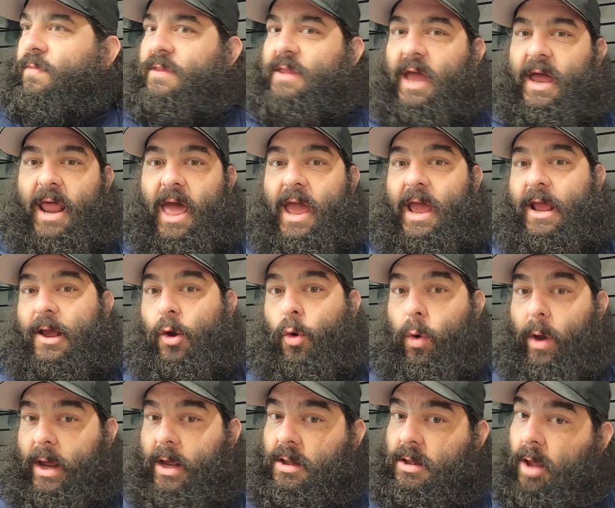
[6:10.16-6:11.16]
Did a
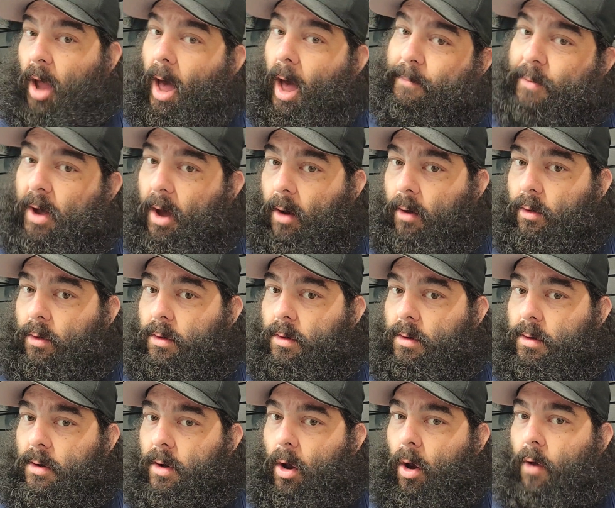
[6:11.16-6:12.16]
quick top coat
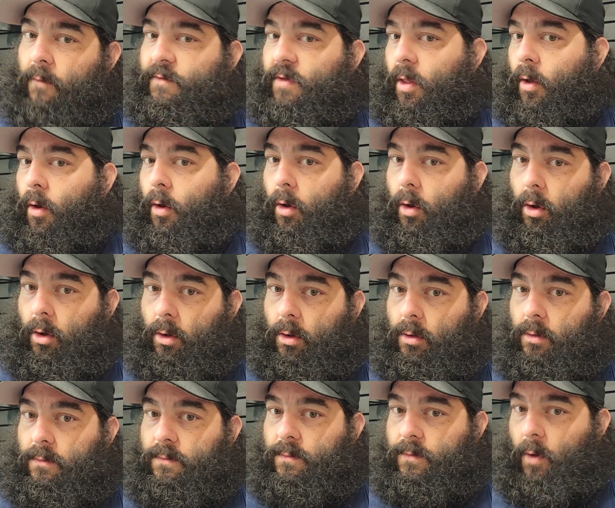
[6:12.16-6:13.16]
over the
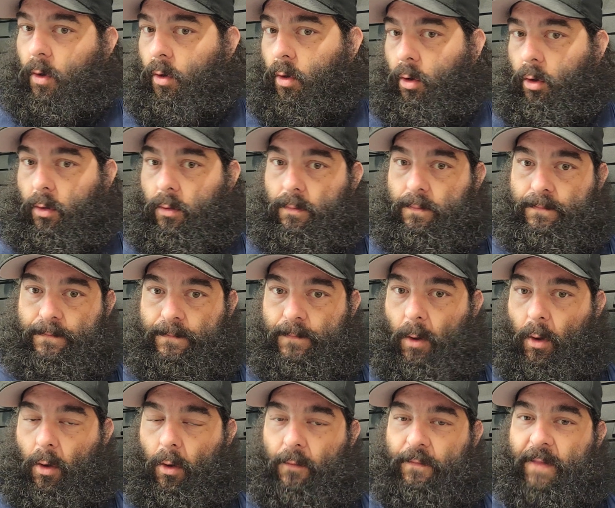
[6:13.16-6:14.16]
whole
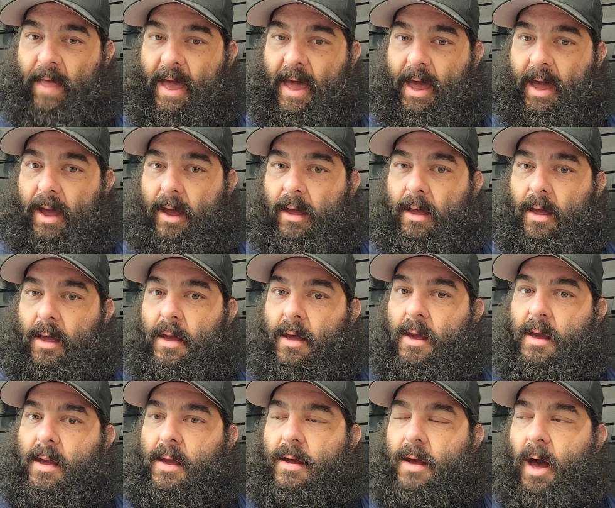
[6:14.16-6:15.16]
thing,
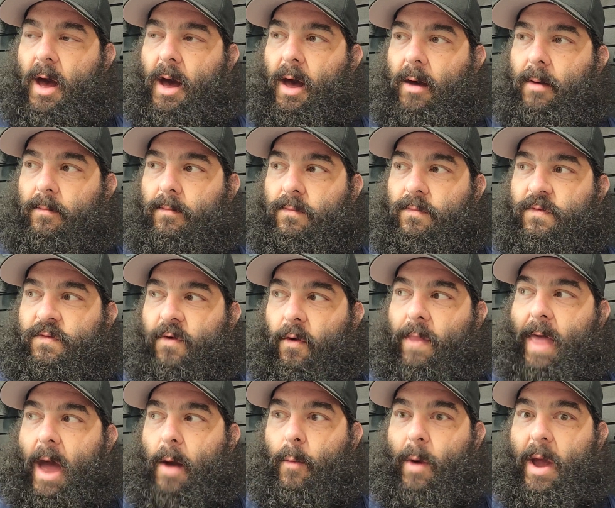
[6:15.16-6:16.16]
so
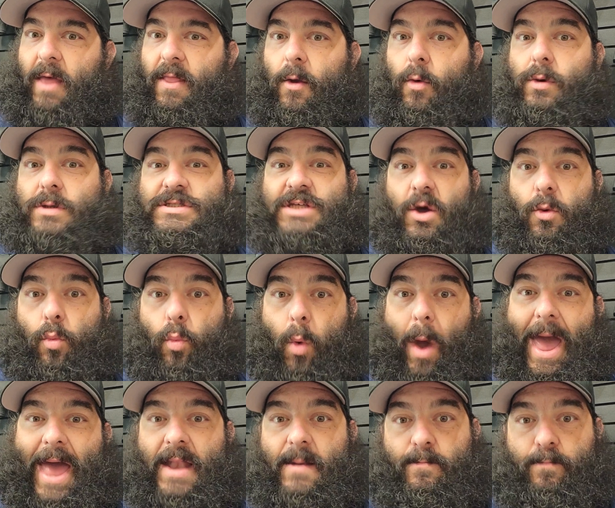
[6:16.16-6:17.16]
that way there was a
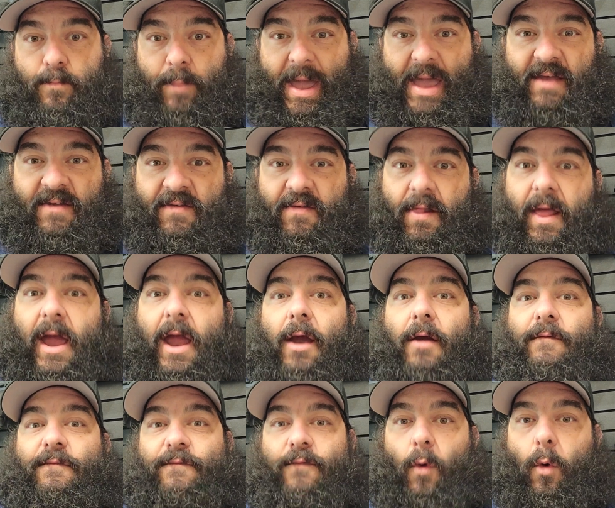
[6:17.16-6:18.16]
wet base
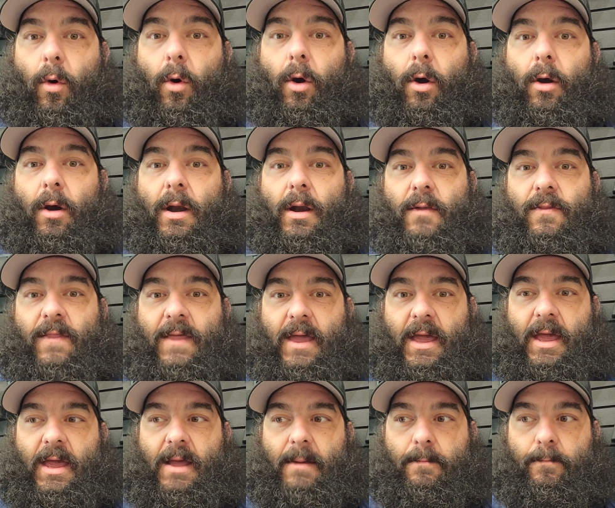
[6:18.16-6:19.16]
layer for
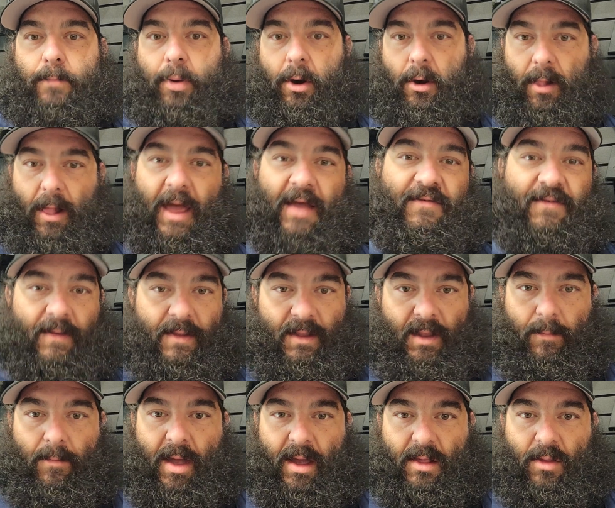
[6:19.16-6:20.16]
the pearlescent
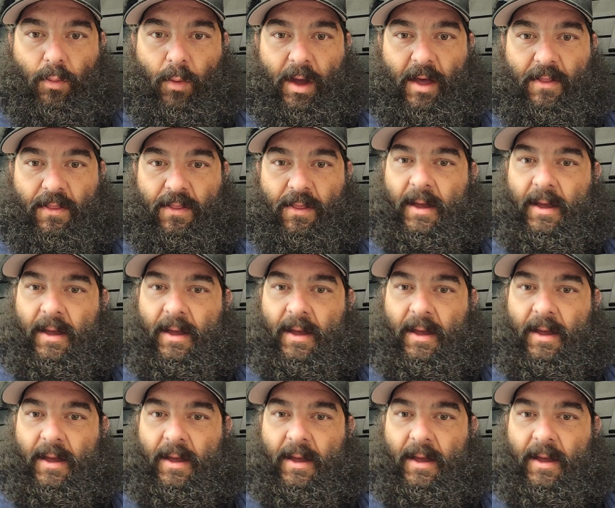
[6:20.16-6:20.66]
to mix with.